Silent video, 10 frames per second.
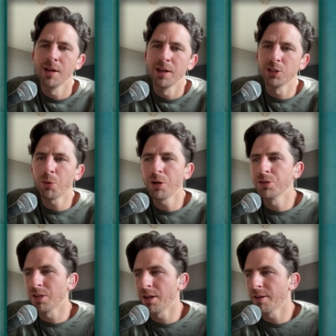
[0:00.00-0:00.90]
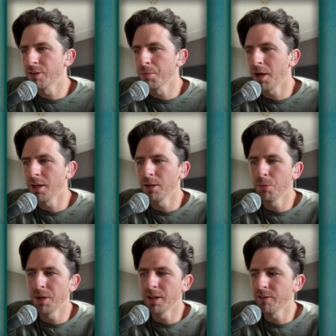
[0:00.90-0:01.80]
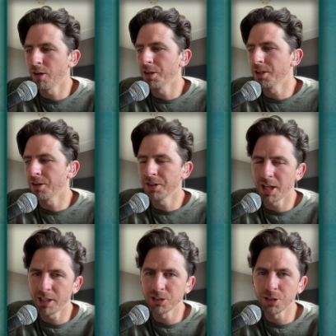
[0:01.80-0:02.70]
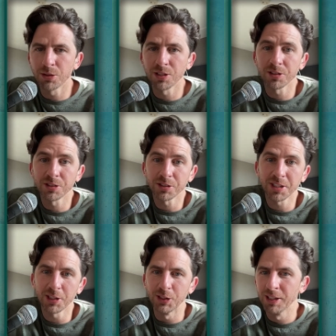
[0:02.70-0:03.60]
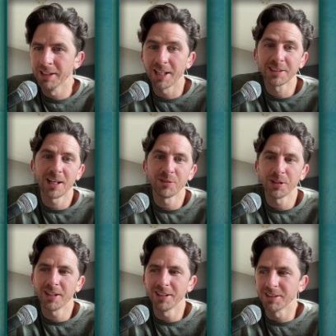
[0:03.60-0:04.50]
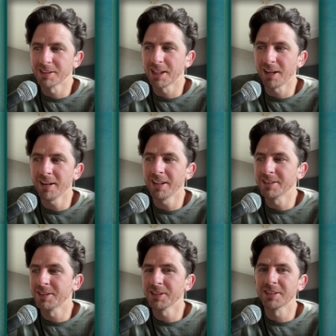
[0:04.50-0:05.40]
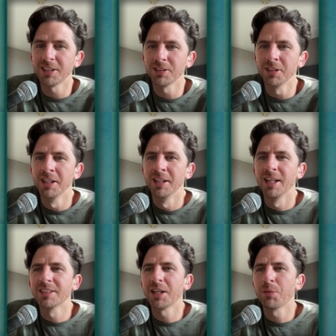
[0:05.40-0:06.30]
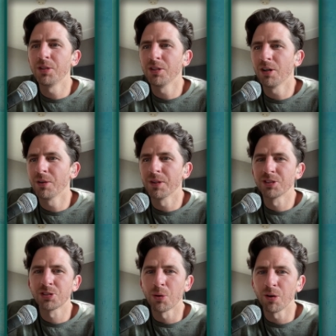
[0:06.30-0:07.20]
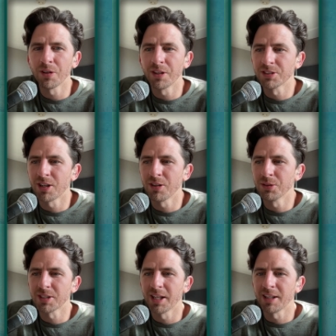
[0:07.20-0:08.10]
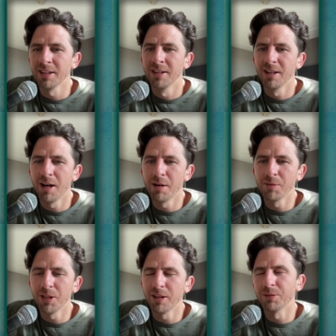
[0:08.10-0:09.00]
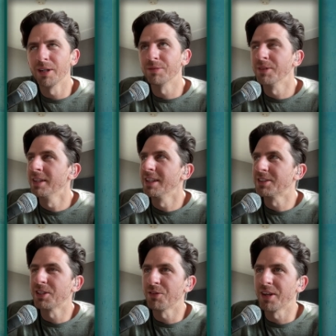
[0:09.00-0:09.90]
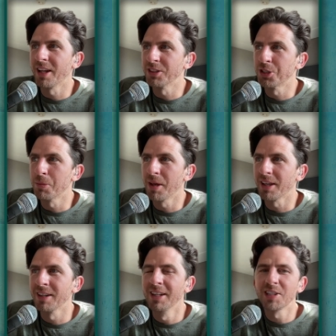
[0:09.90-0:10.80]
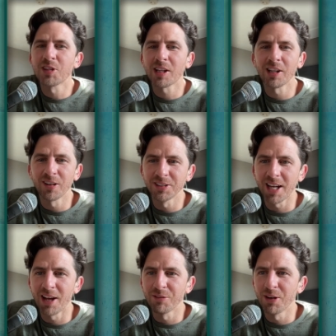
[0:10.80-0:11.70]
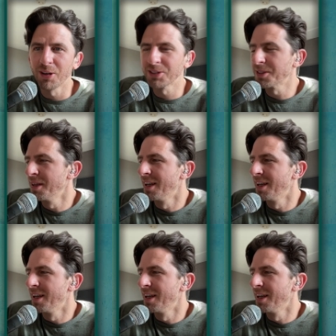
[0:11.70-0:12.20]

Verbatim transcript: It's where you send everybody when they've already done their dating shows and they're still single. That's kind of what it is. It's like, all right, still single. It's like when you go to a store and there's all those like, um, you know, well, it's a tough analogy to make. It's the clearance aisle, folks.